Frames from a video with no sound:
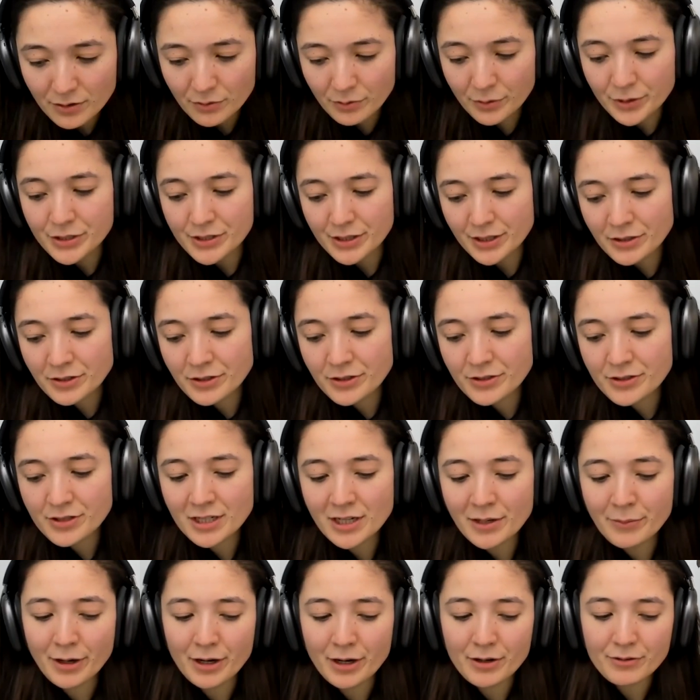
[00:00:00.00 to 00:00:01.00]
What's
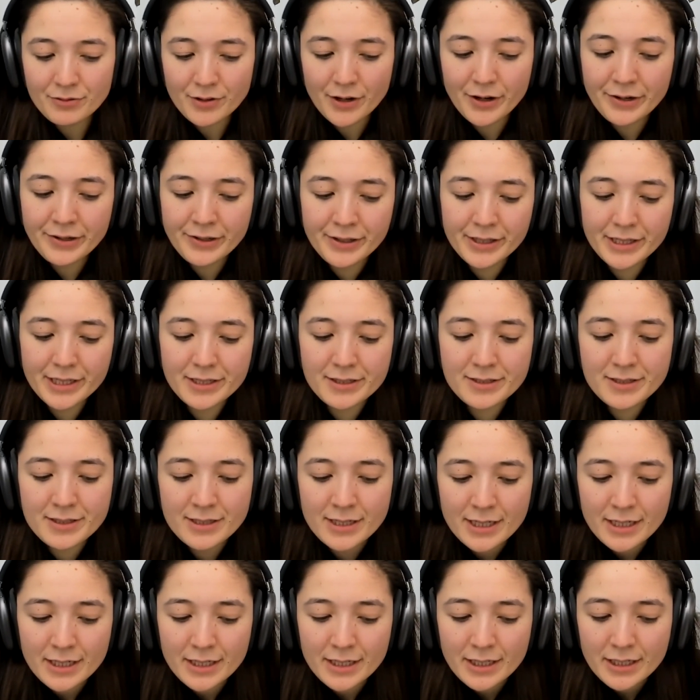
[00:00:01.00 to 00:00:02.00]
interesting about Vana is
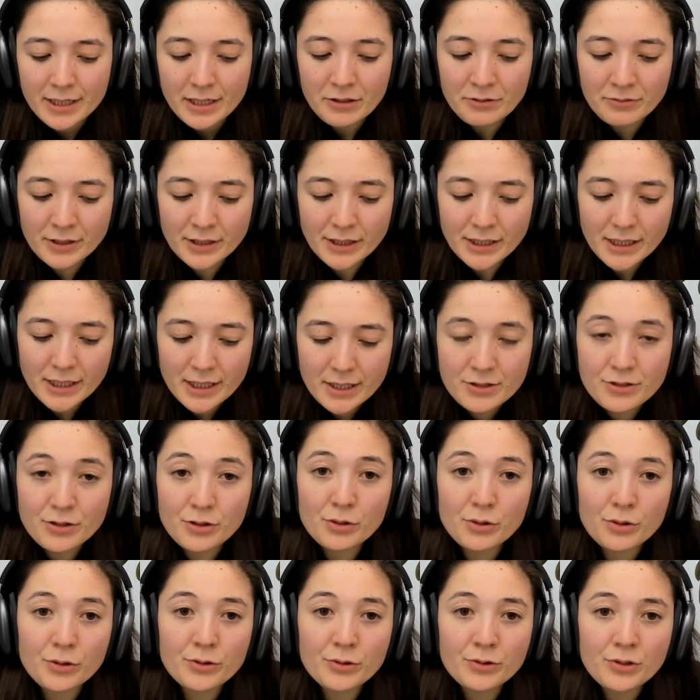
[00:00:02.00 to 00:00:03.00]
it really is a
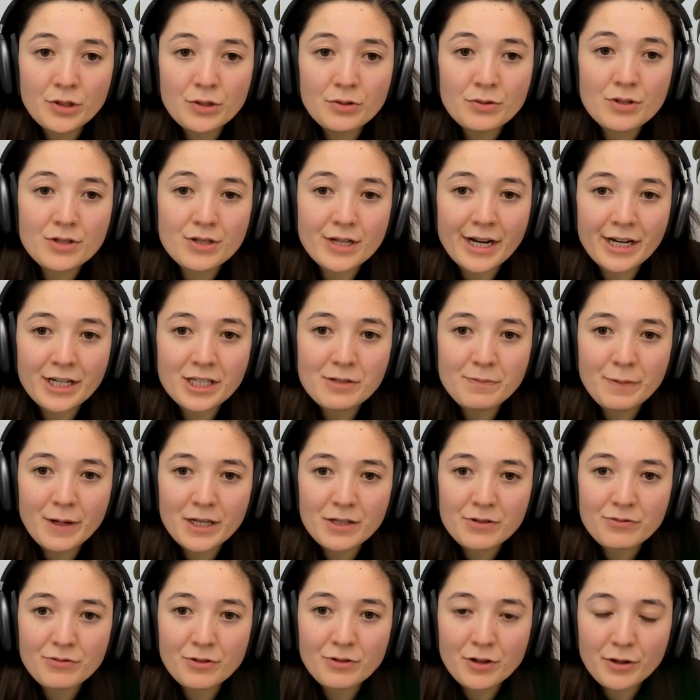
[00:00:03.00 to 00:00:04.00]
whole new design
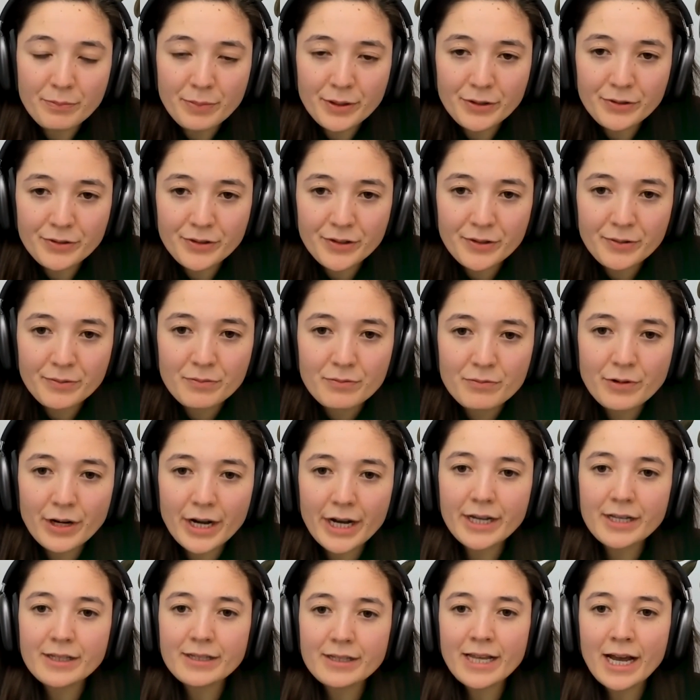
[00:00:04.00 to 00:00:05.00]
space for a builder,
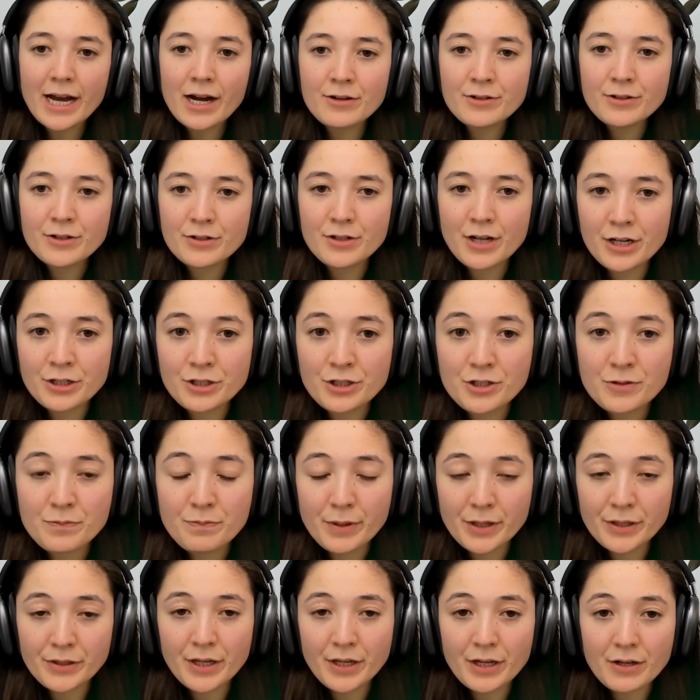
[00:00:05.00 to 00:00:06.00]
right? Now you're not just
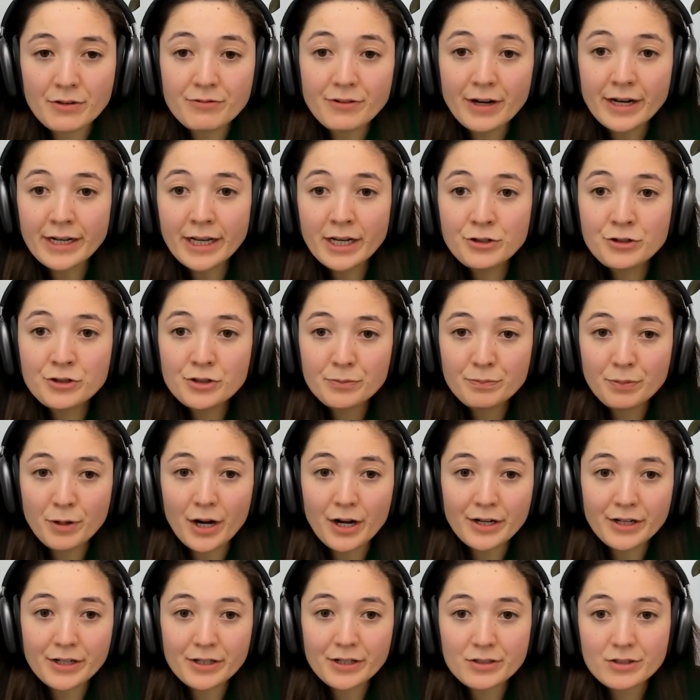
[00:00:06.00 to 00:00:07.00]
building financial
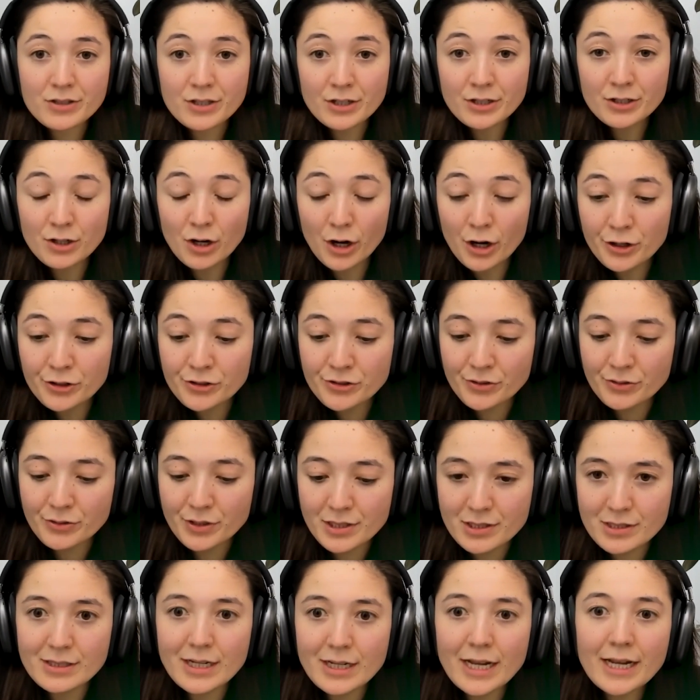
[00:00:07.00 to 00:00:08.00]
products, there are also
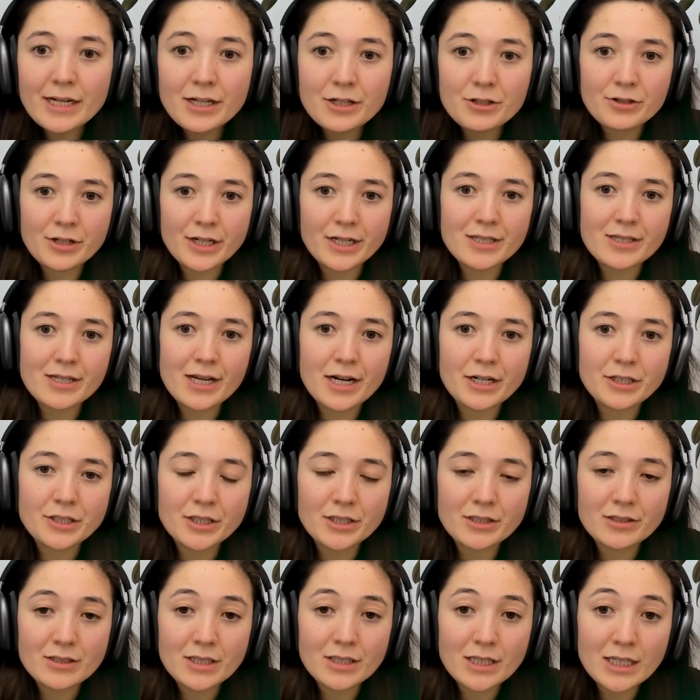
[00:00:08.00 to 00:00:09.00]
these data
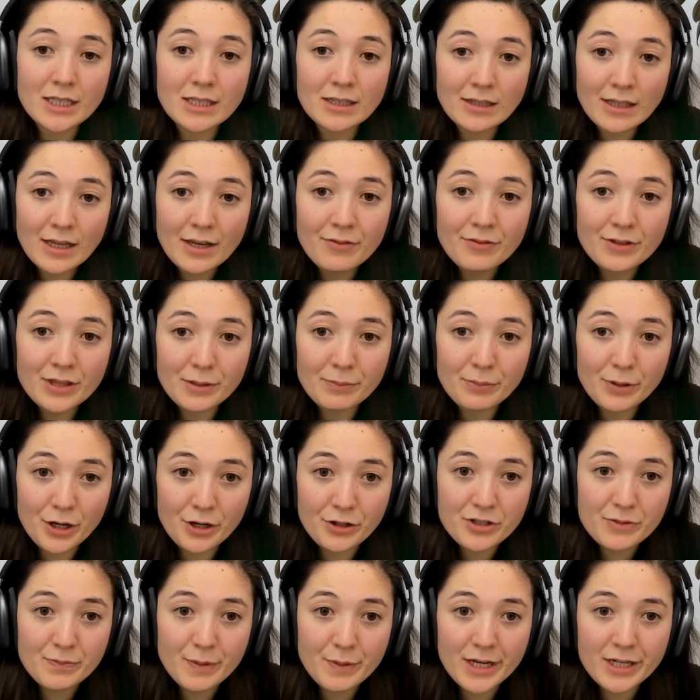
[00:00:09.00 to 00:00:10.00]
transactions that can live in the
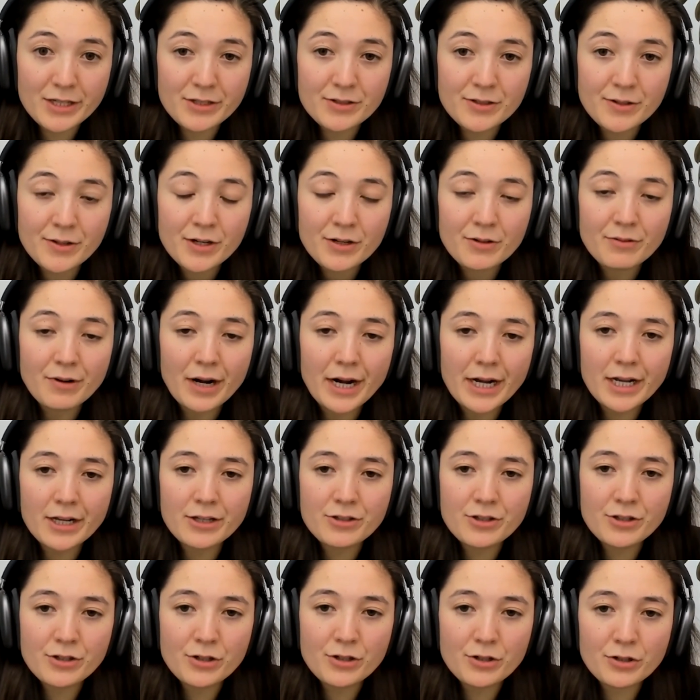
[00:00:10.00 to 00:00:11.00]
block space, right?
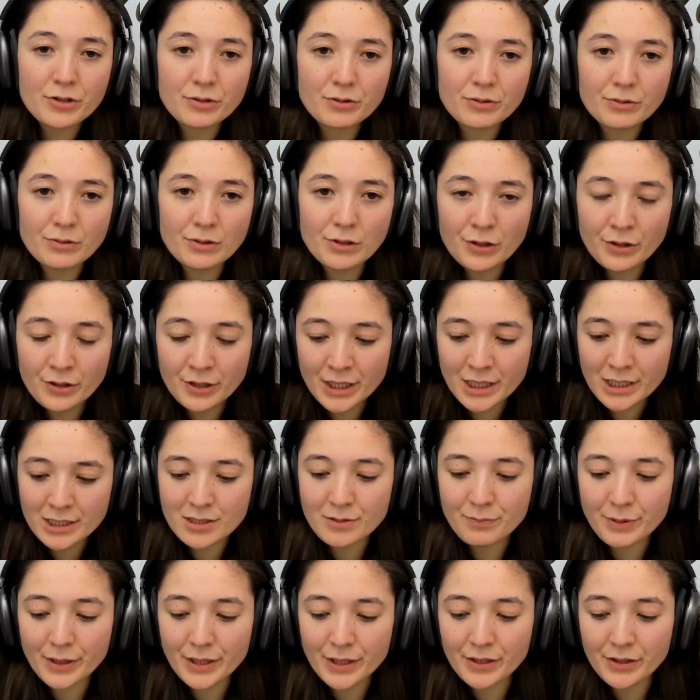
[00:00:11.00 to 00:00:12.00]
And so you're learning
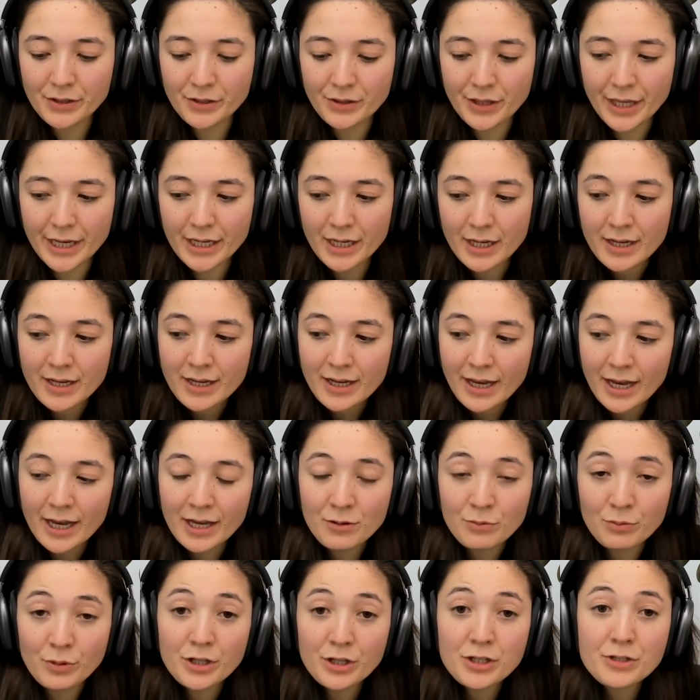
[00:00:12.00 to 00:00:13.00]
to build like,
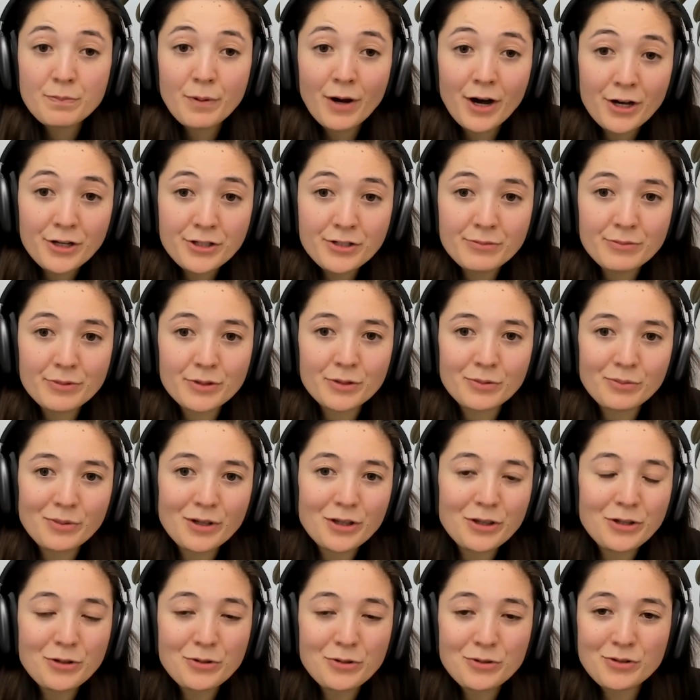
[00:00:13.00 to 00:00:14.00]
hey, what's possible
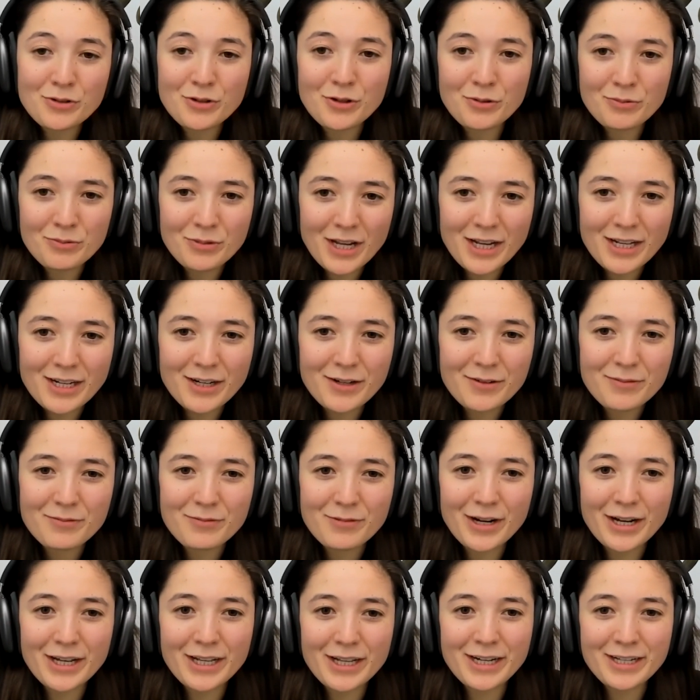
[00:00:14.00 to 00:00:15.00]
with user owned data,
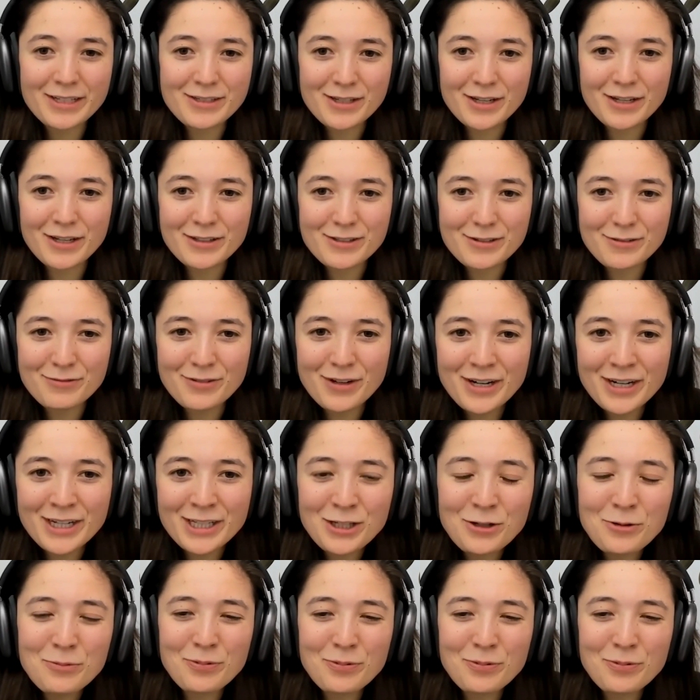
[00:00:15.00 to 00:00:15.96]
right? And it's, it's a very new